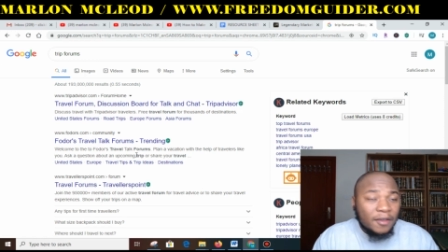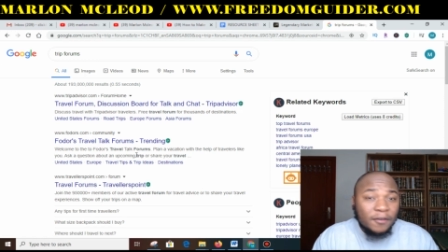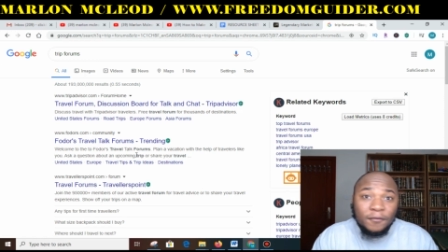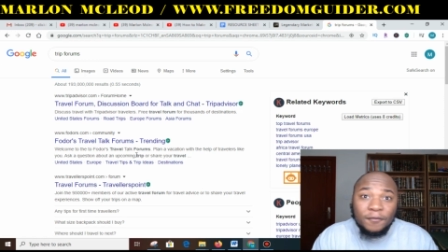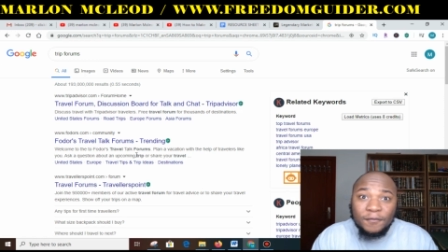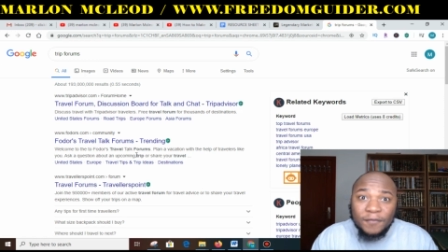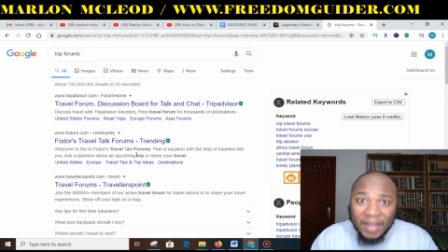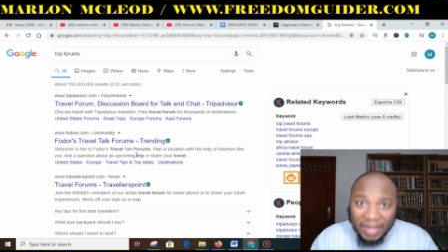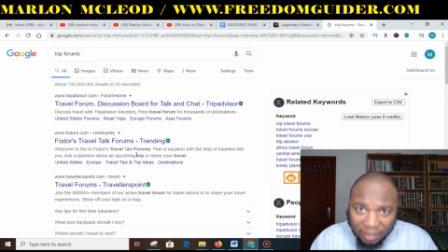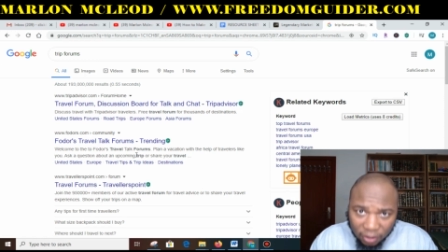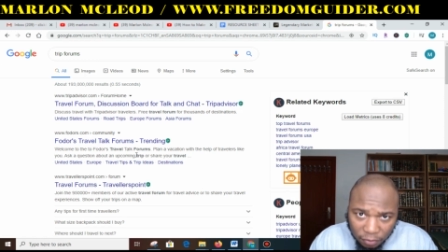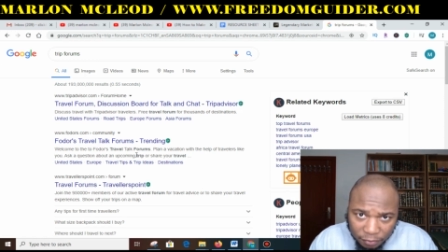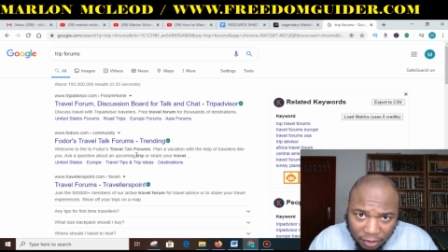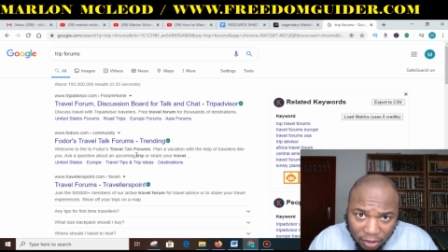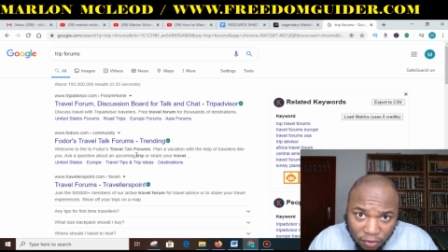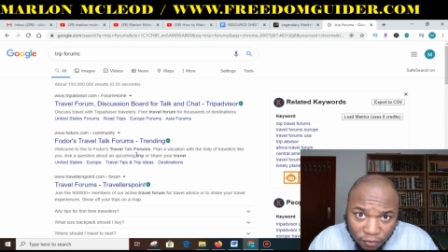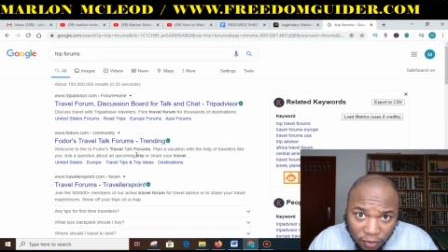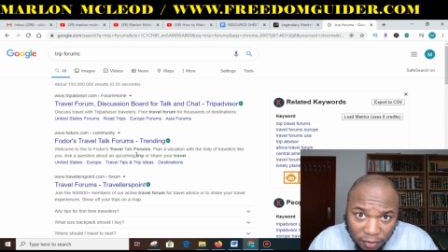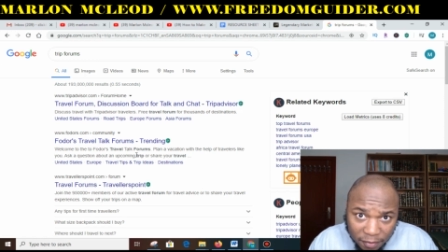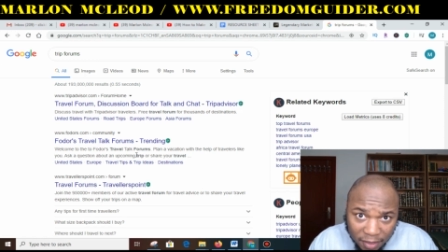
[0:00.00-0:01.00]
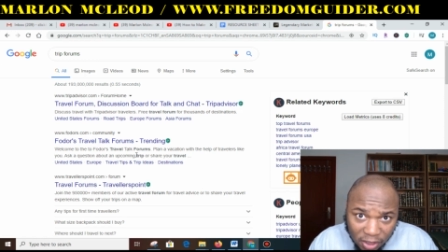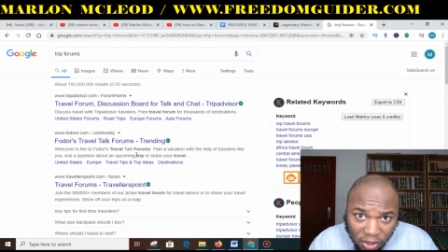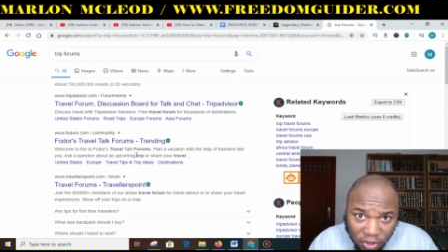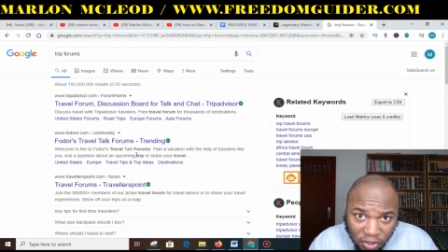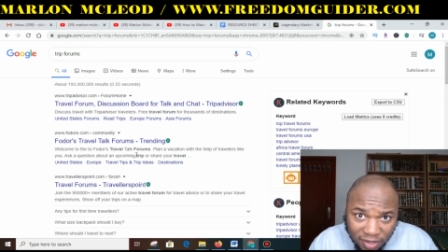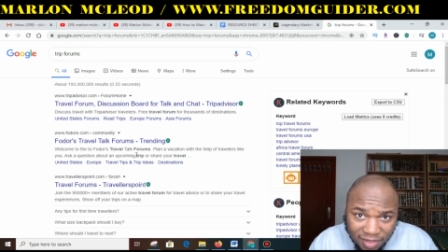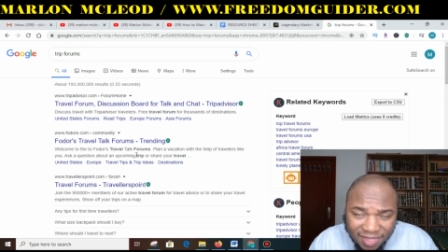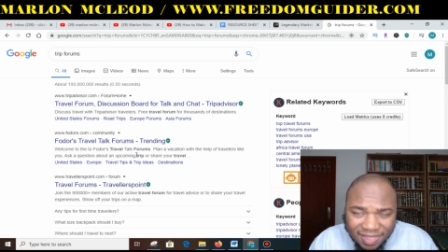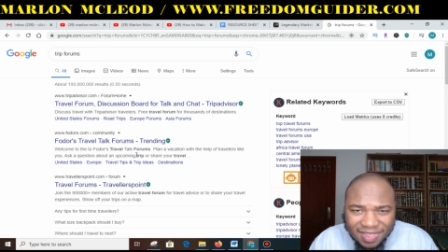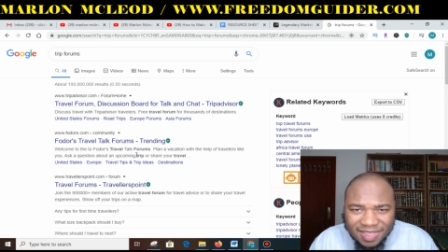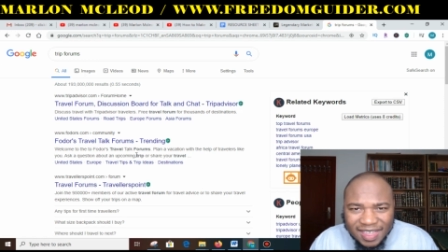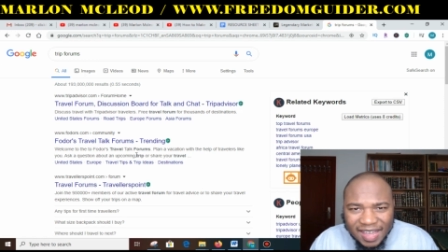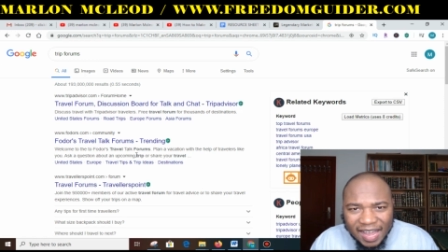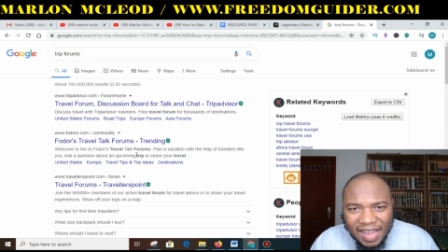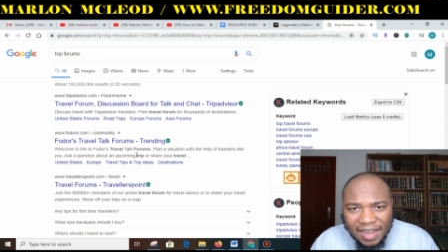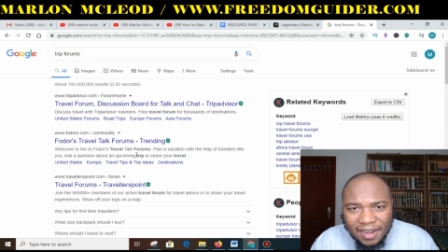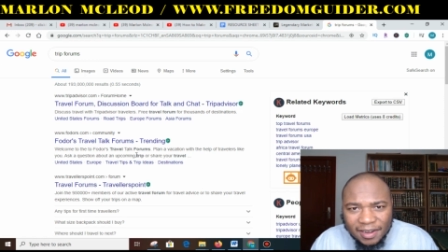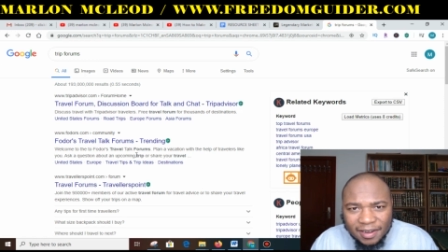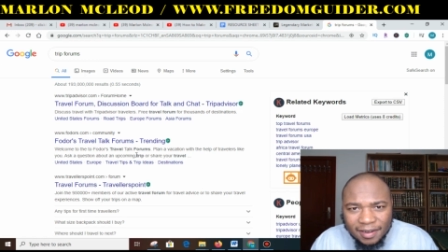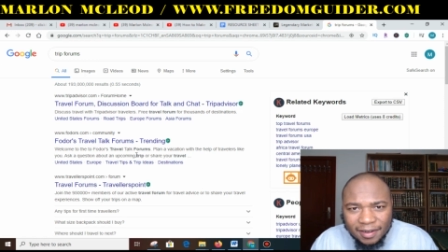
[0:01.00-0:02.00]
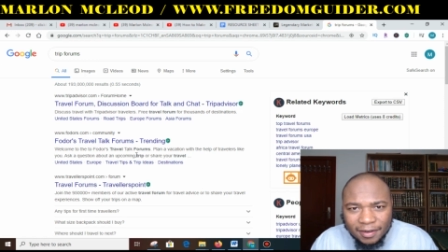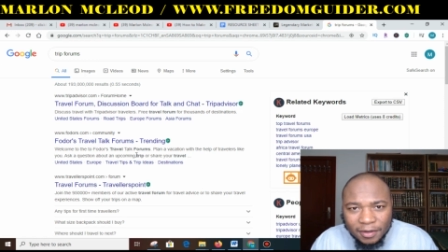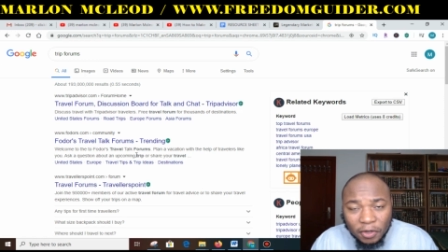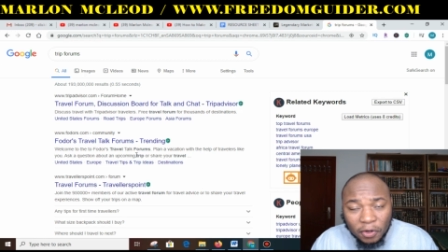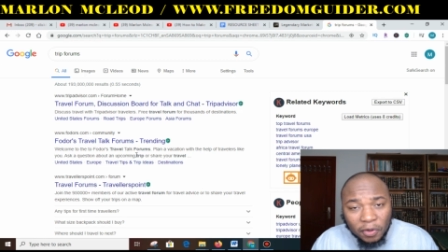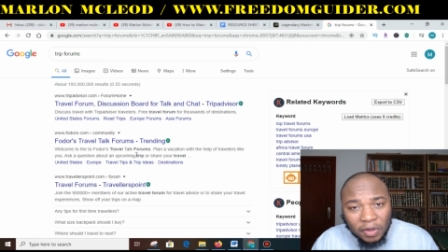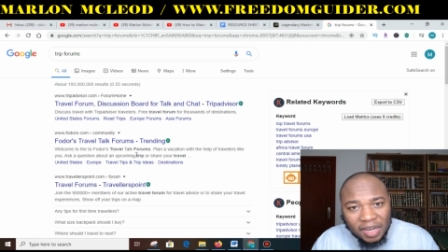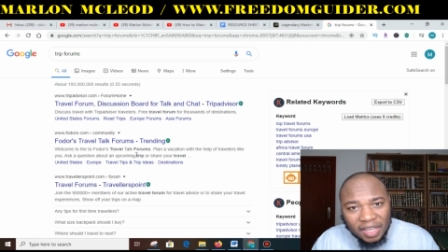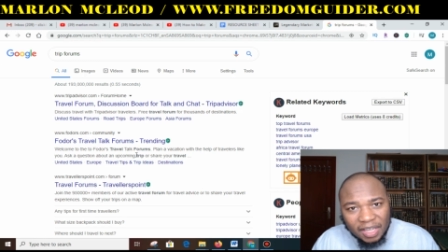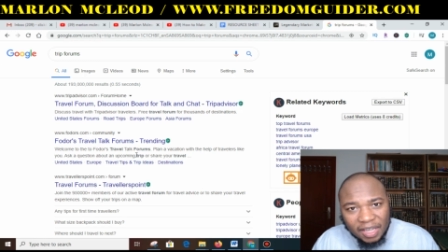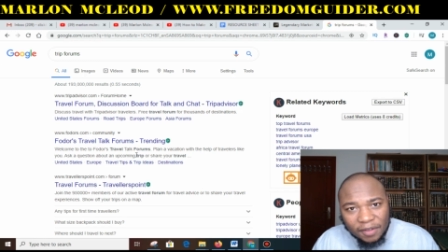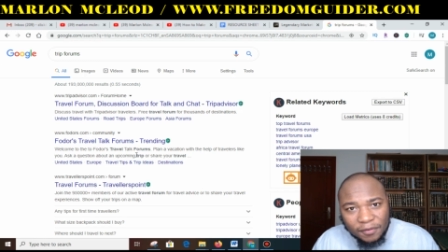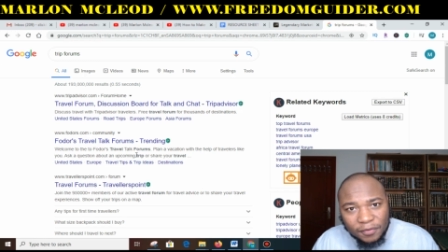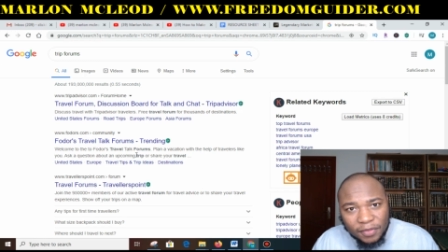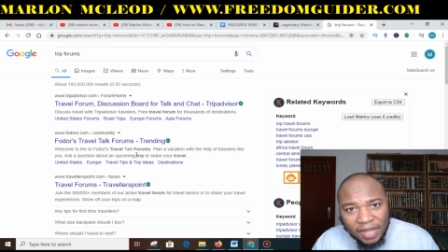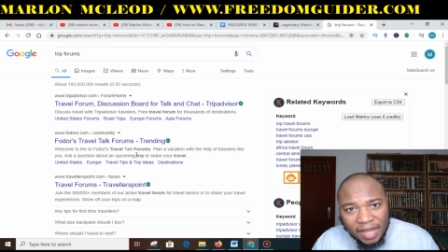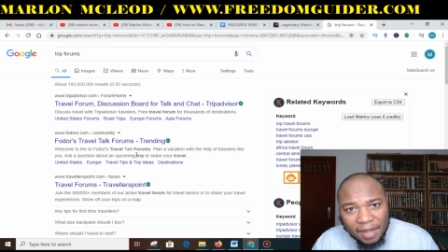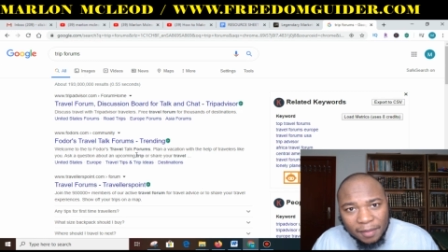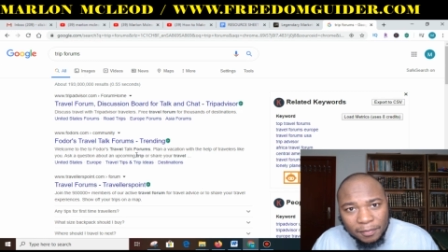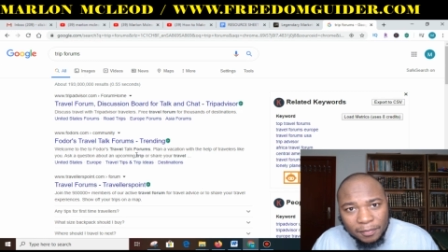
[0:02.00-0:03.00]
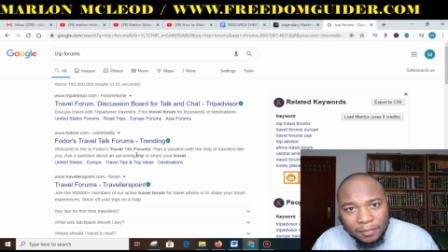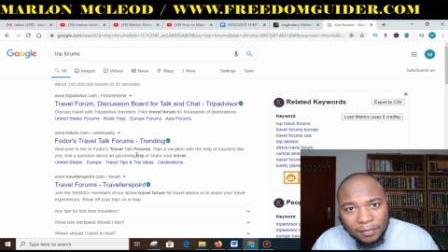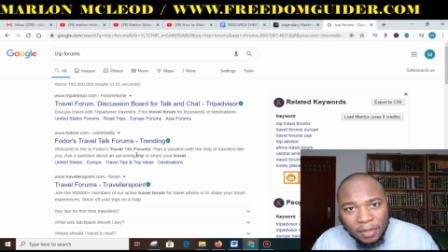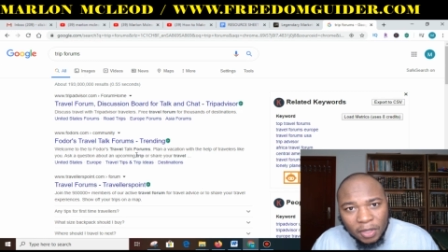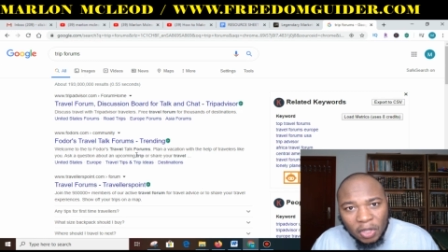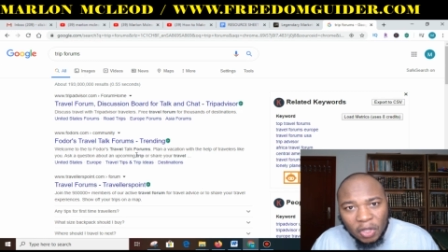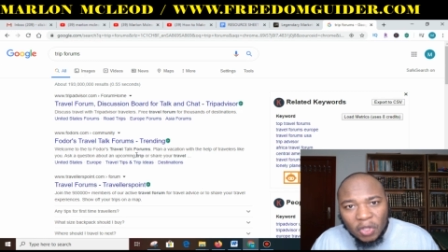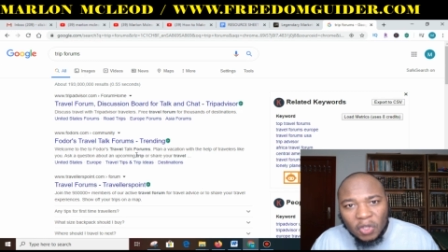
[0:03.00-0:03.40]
valuable information. Then you're going to give them